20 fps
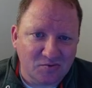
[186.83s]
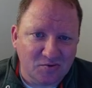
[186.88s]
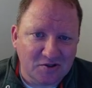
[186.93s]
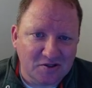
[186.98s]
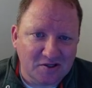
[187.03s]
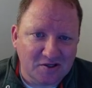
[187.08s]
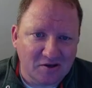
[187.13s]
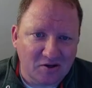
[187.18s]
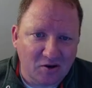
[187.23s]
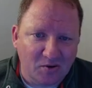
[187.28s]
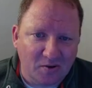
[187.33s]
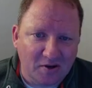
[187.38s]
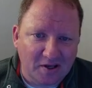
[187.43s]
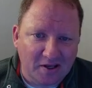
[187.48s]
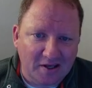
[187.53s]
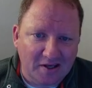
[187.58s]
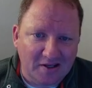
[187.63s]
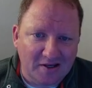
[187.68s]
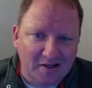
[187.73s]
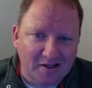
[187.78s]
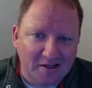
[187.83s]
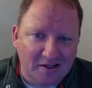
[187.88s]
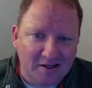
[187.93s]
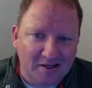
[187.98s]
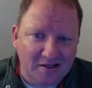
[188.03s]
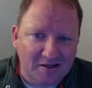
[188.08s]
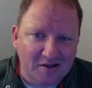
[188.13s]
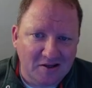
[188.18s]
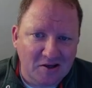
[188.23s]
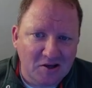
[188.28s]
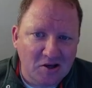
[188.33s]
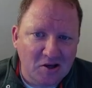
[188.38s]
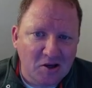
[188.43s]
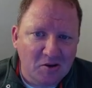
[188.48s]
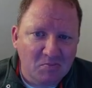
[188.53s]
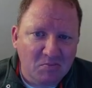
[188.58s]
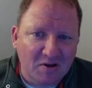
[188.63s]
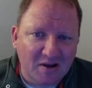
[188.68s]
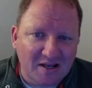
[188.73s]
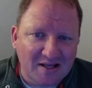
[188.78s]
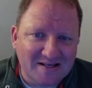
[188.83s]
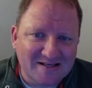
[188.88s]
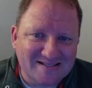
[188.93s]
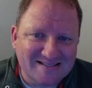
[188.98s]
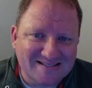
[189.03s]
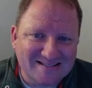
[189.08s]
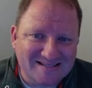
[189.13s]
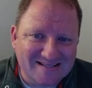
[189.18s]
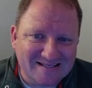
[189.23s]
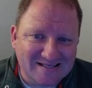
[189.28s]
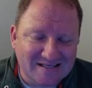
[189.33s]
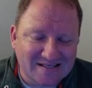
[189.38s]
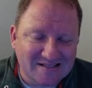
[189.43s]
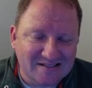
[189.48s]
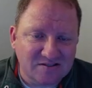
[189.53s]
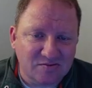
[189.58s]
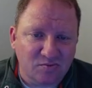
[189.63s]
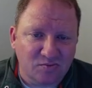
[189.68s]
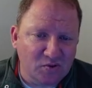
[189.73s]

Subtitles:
we can go ahead and place this.